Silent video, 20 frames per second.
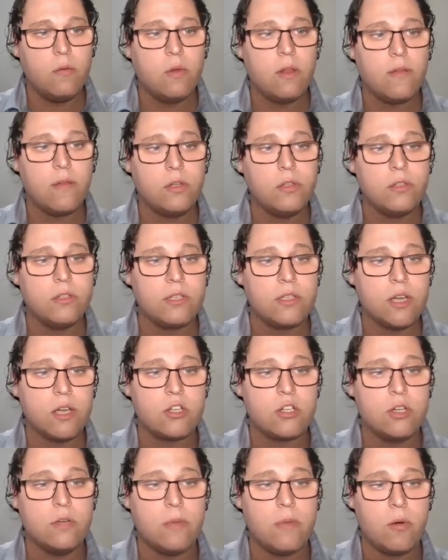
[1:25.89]
have a little
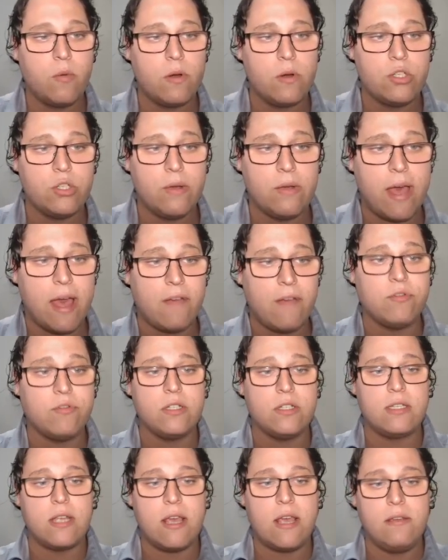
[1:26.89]
discussion about what you have to
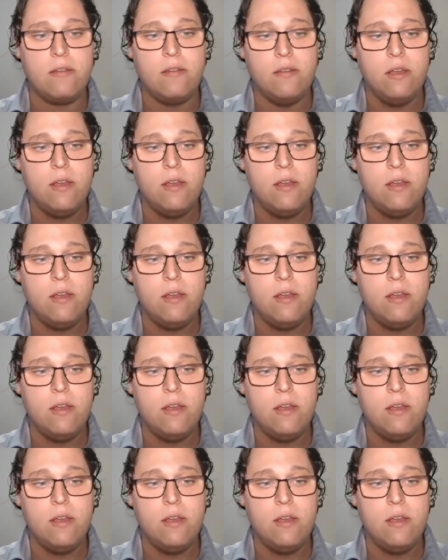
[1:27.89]
say.